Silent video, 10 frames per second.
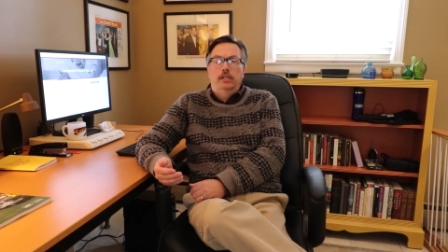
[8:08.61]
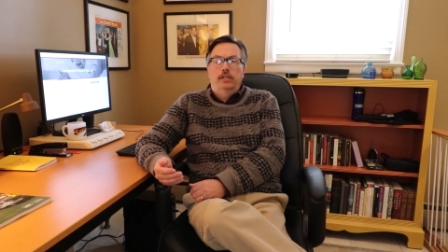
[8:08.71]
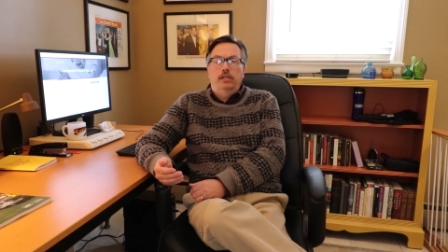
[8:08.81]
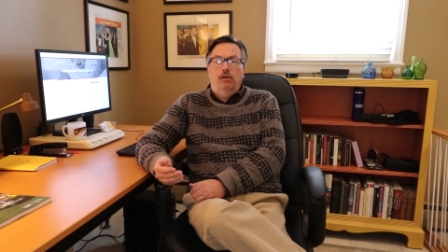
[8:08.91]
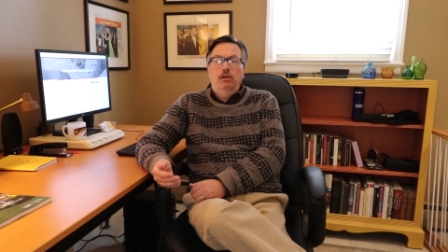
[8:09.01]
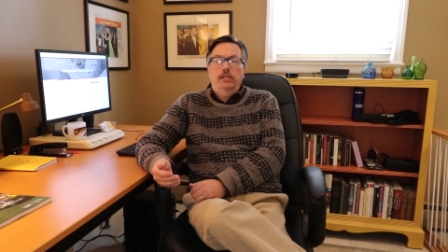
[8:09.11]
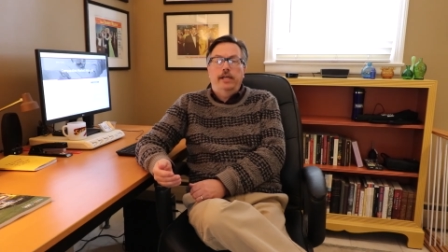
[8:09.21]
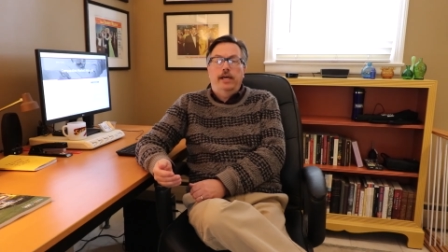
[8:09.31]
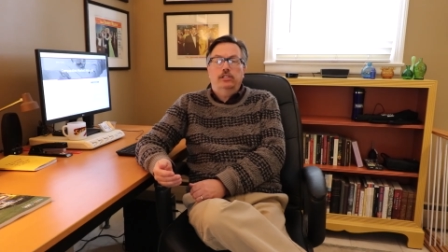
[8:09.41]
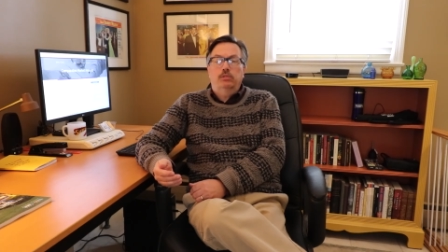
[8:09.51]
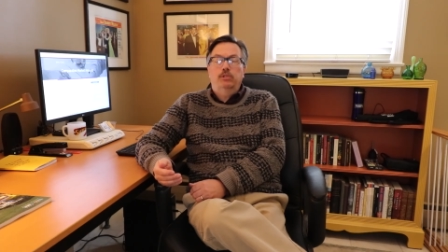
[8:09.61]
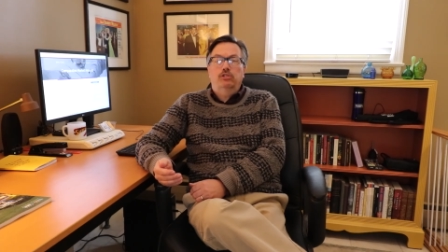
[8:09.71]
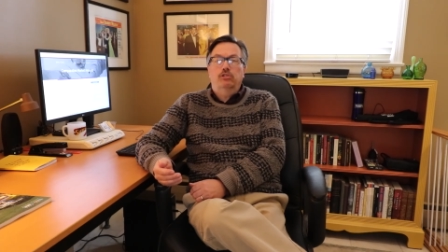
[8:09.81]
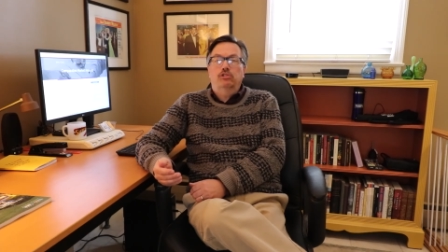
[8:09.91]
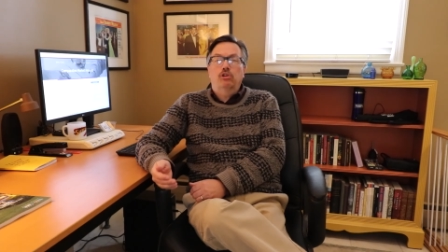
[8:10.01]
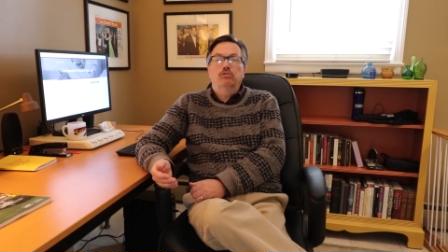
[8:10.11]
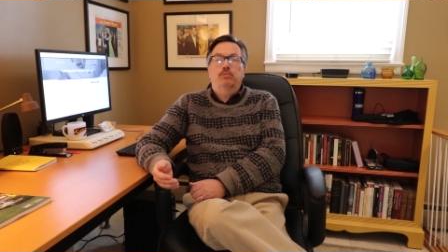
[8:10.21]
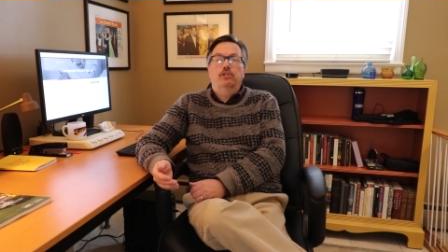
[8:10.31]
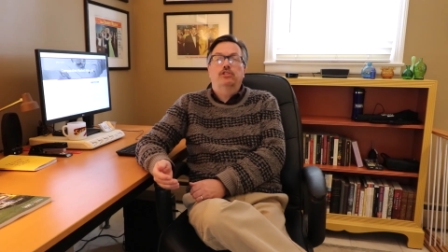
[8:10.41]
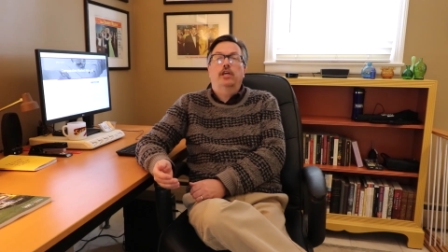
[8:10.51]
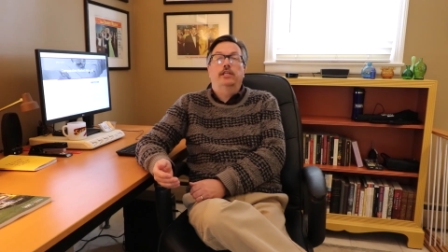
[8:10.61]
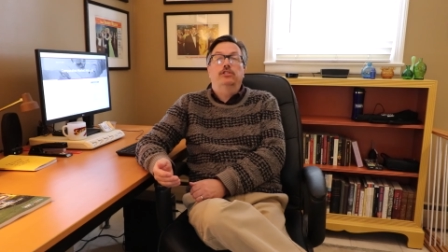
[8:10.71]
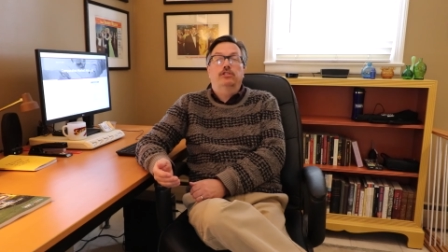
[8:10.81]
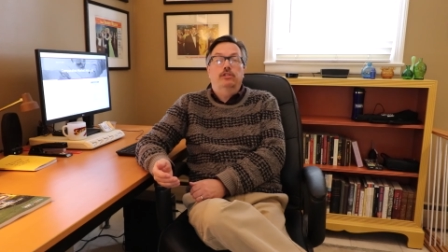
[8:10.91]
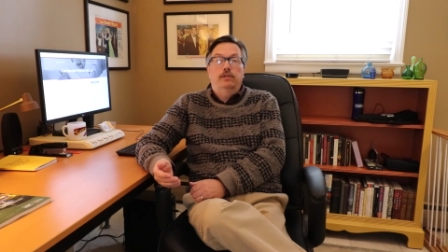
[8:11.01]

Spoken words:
the online estimates are so precise.